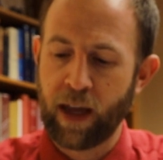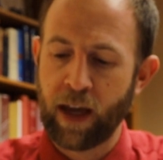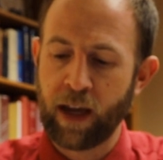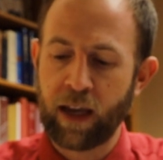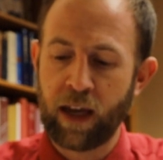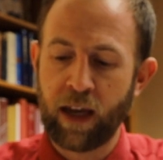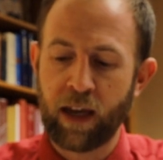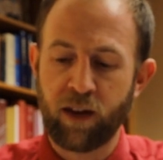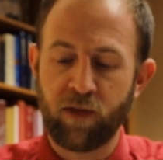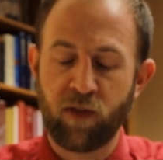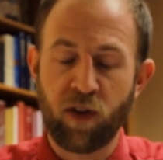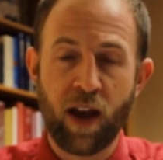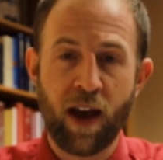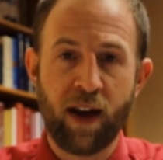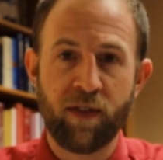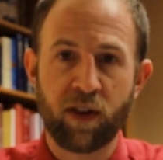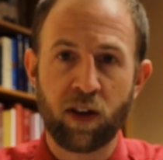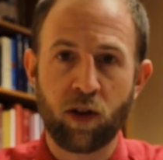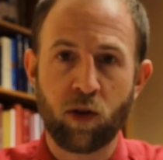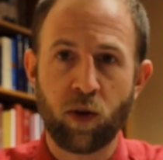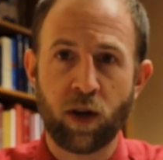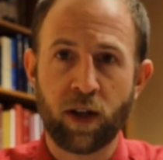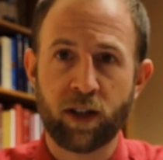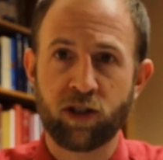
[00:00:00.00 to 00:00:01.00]
Again, if you have
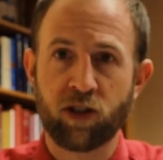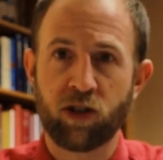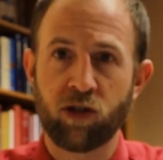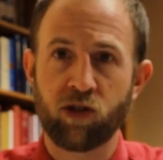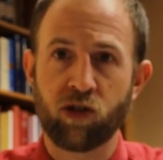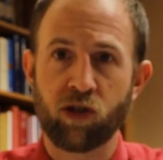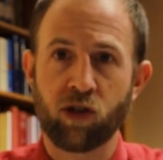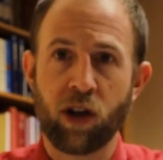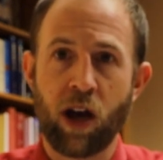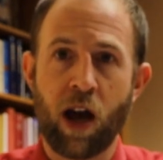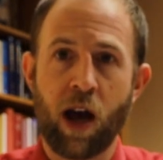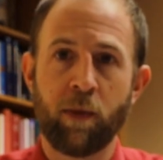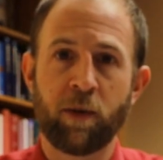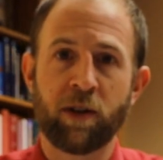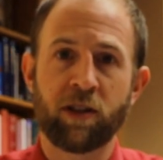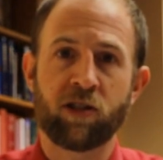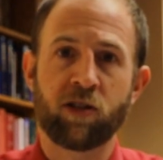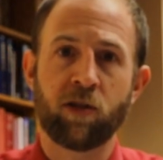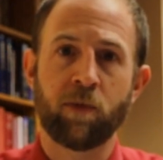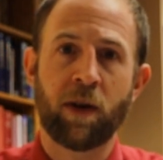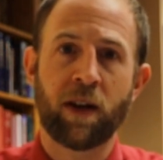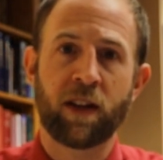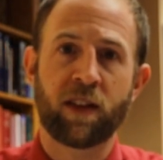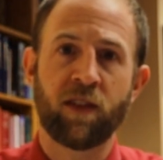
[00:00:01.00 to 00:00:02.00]
any questions or
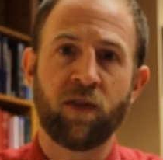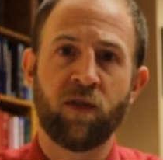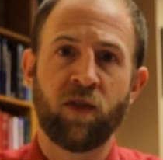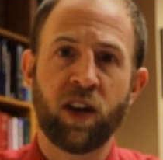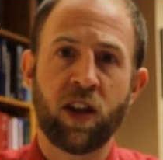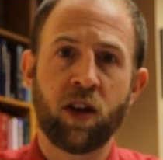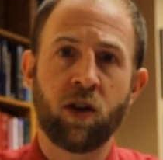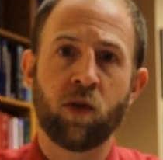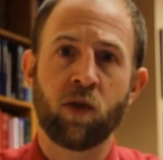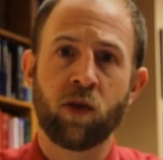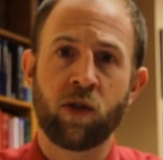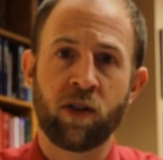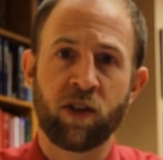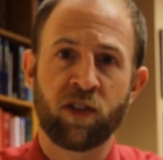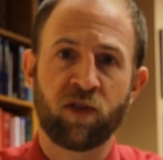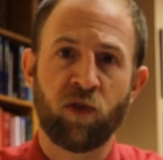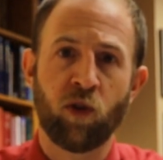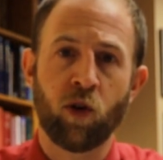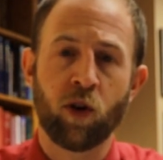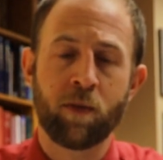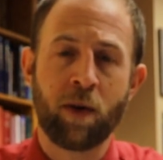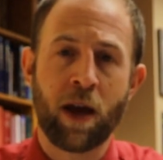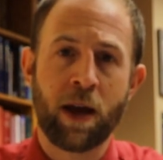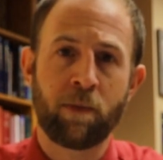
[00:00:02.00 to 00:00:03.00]
comments about the video or its
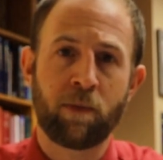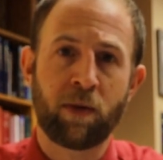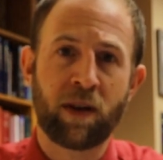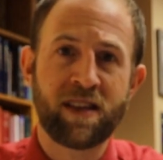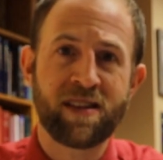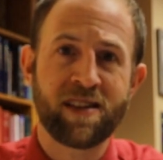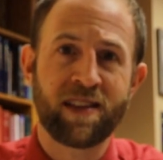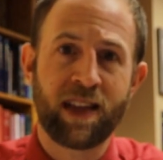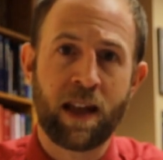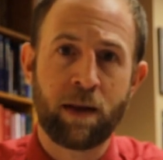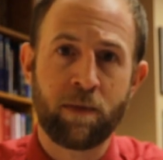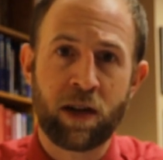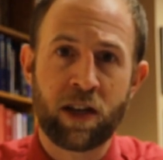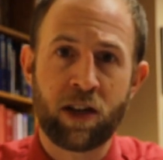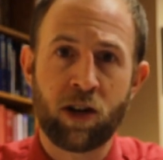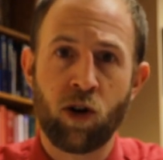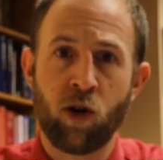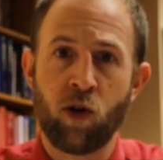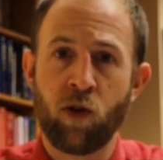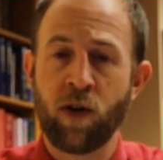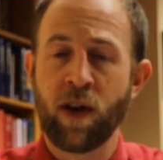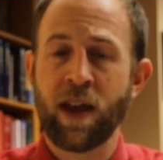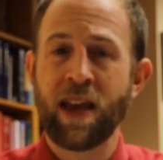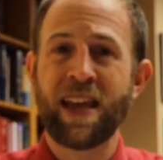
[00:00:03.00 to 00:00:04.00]
format, please let me
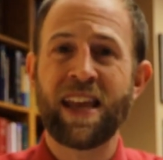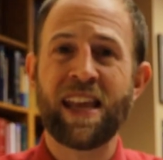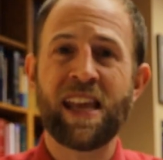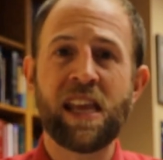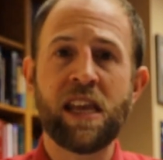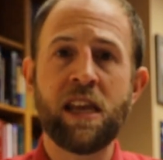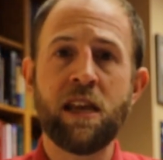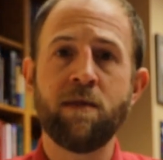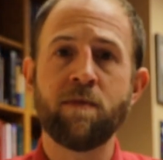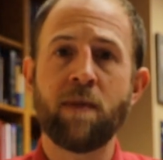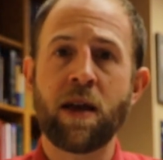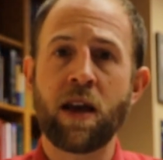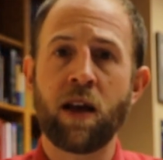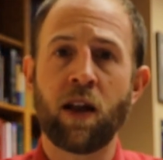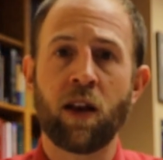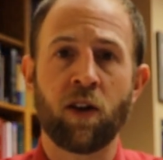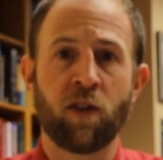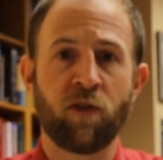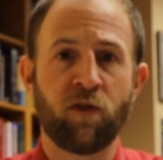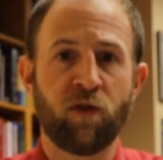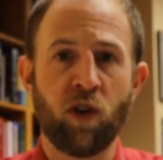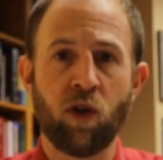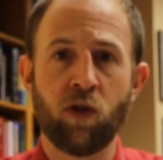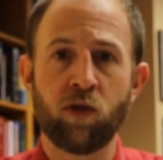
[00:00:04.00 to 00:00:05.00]
know, email
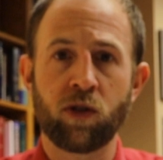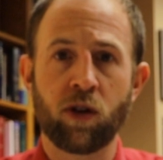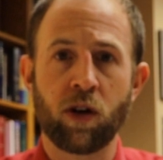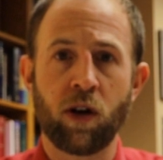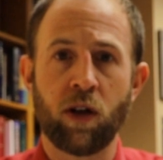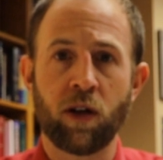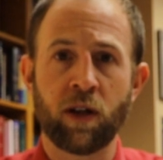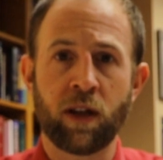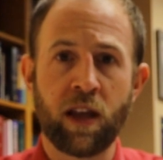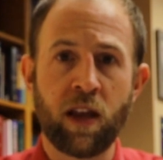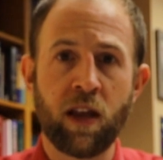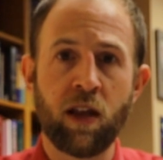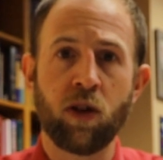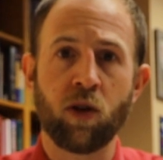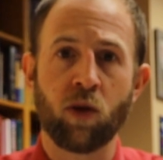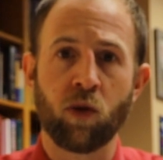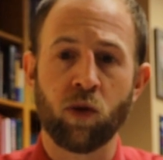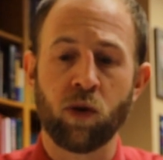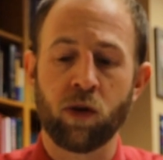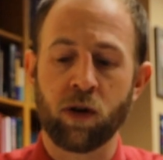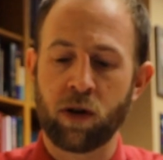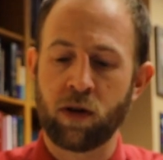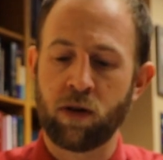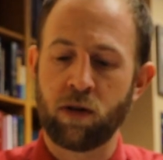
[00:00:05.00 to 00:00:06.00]
or phone call, either
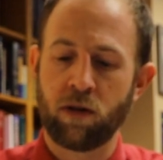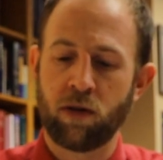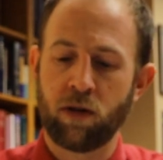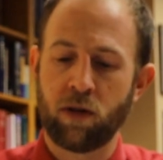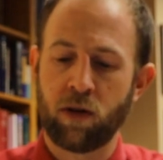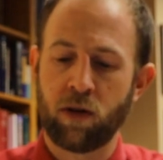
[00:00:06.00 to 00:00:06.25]
or.